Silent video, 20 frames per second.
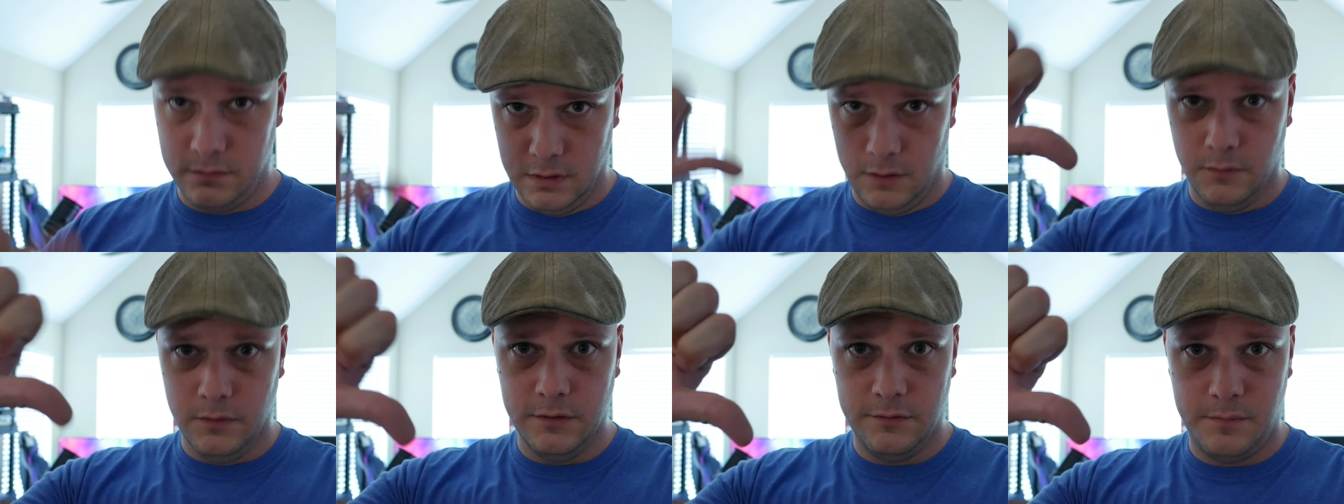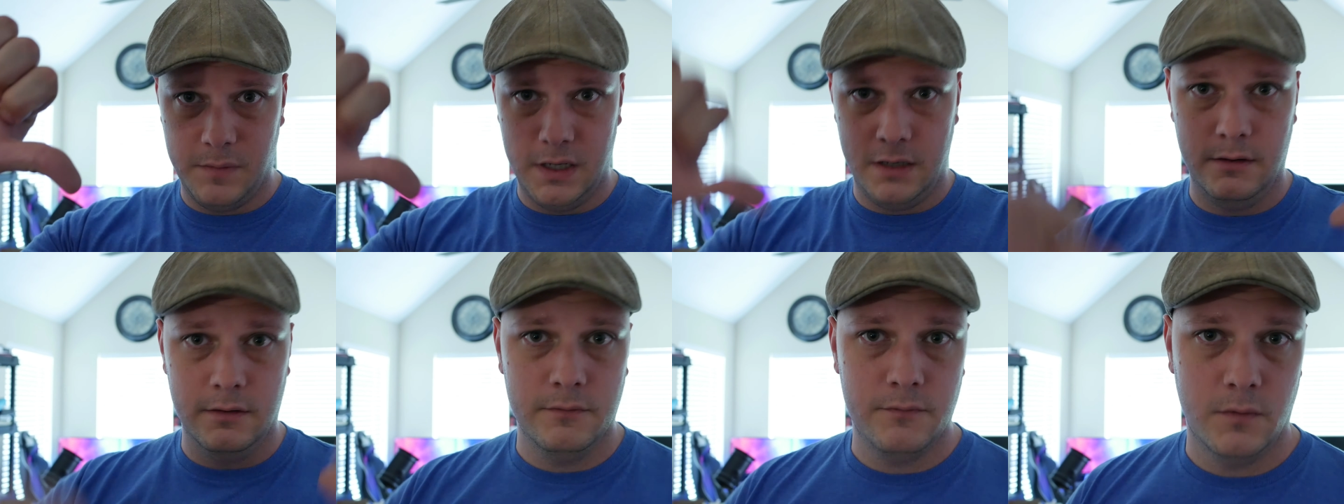Lower is
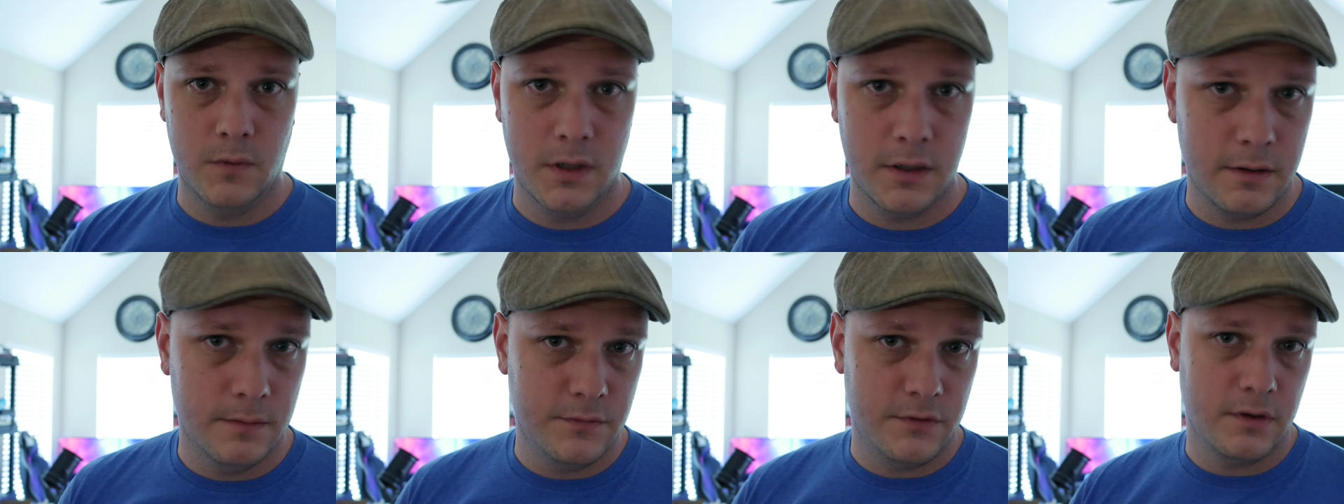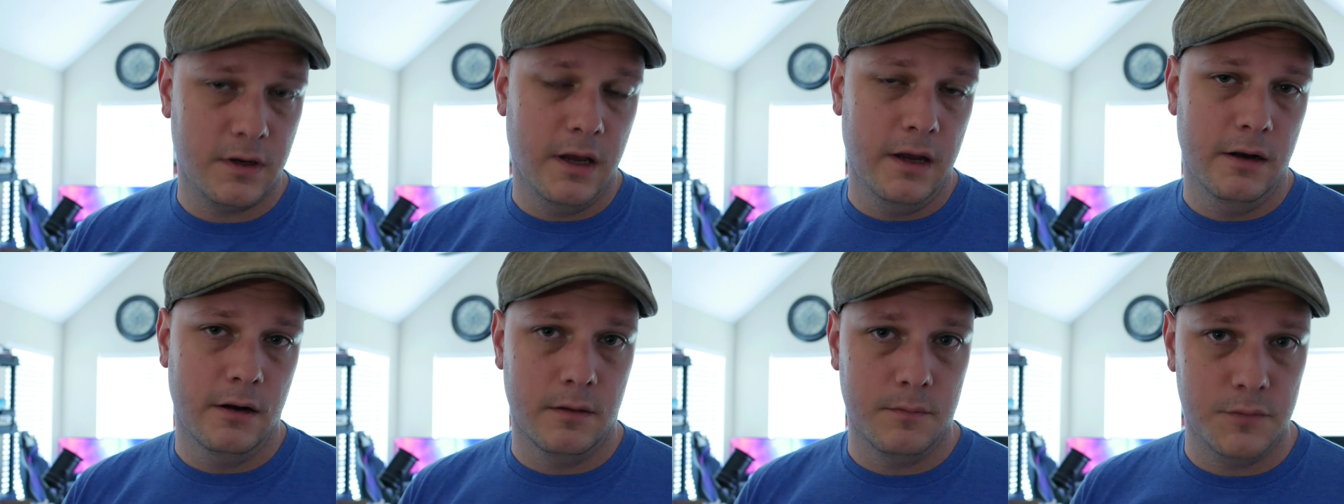better when it comes to
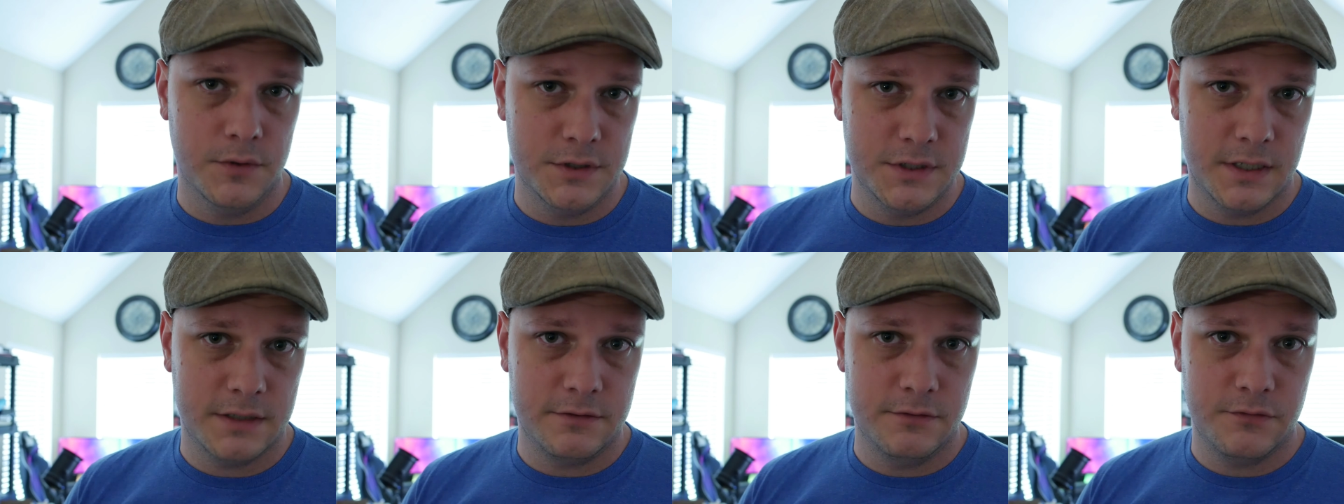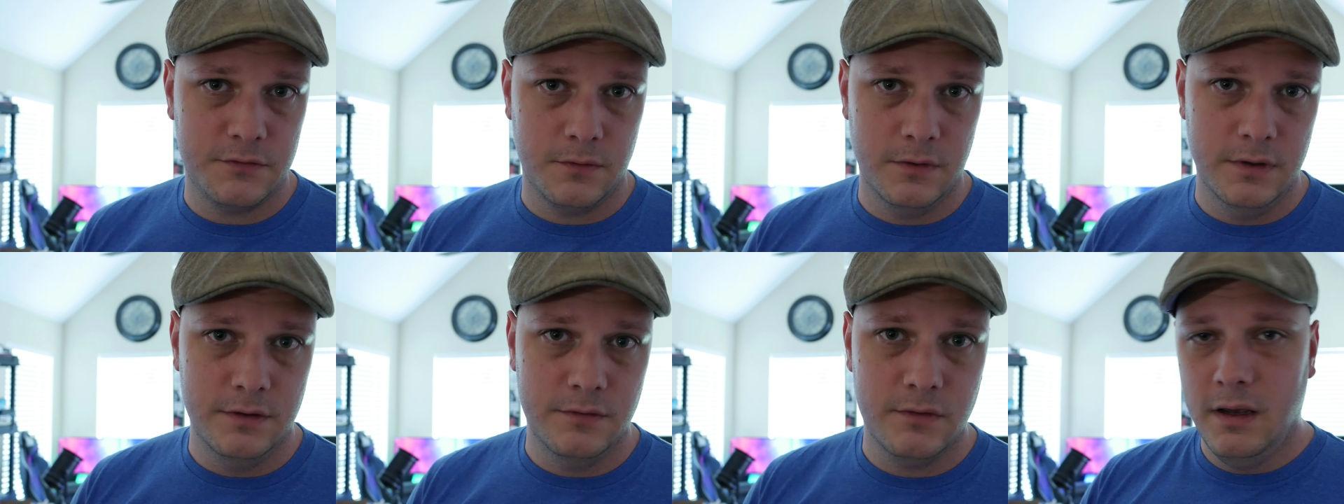gain on projector
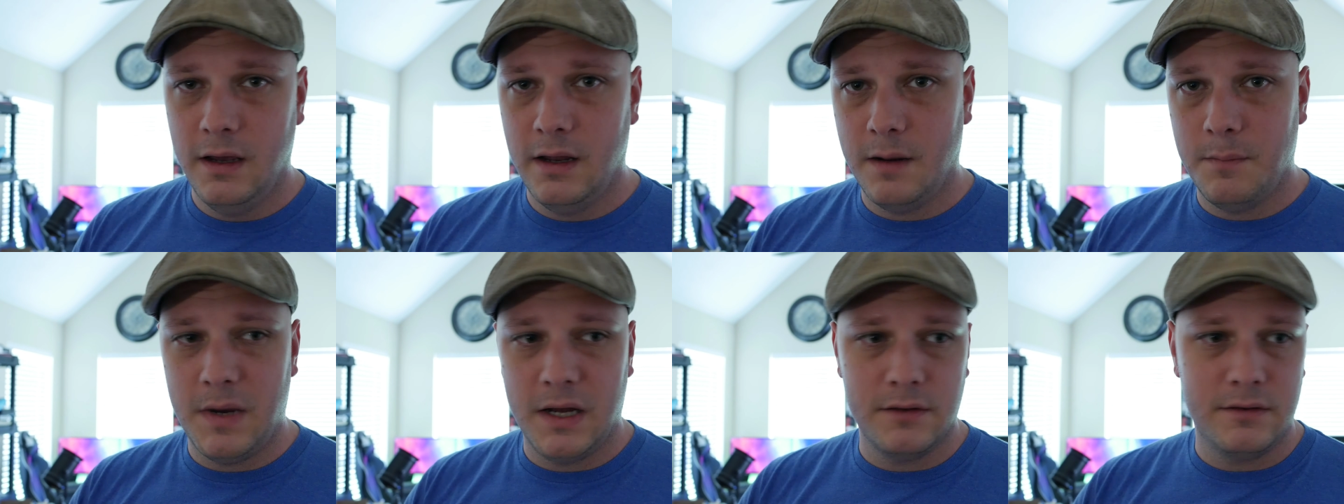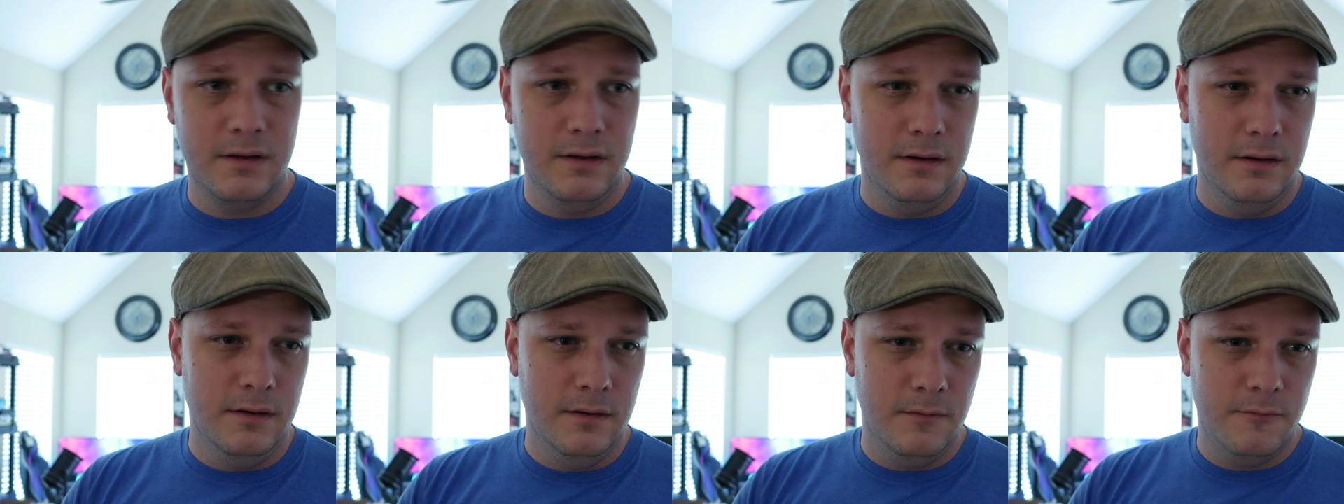screens. At about
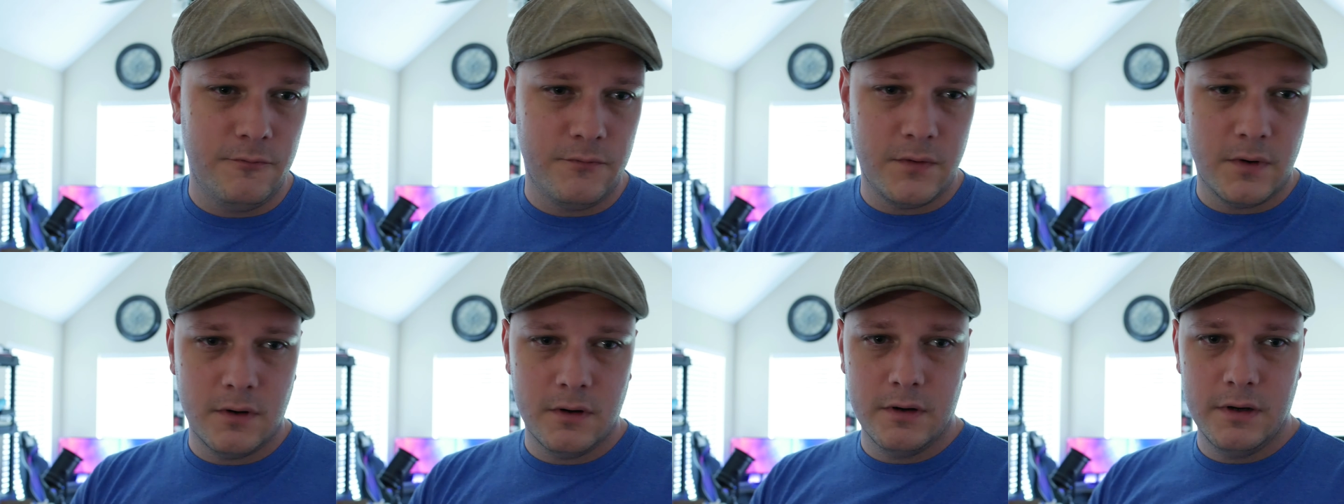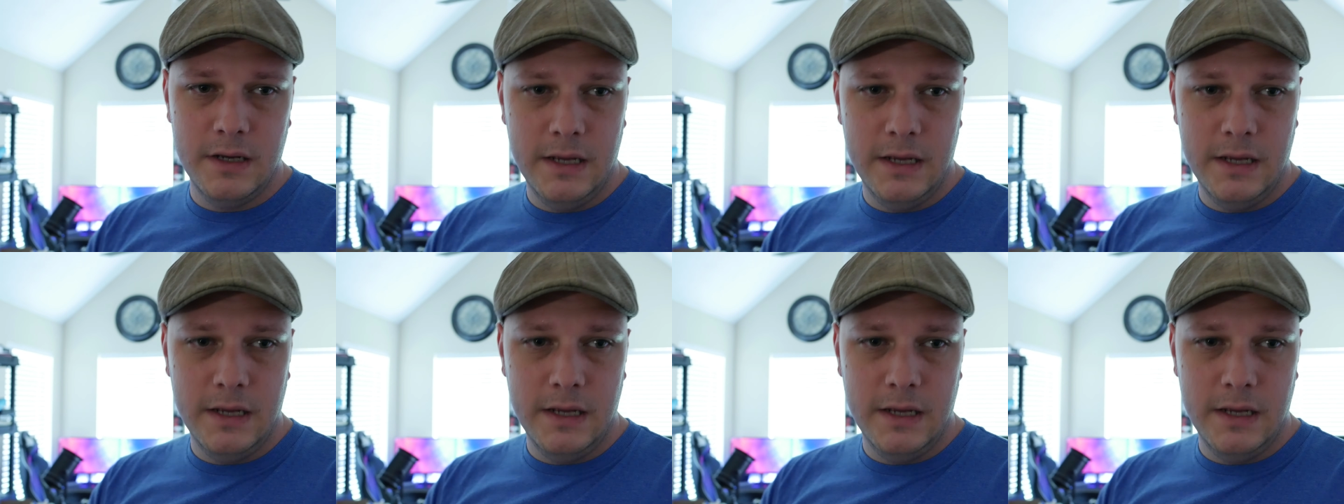the far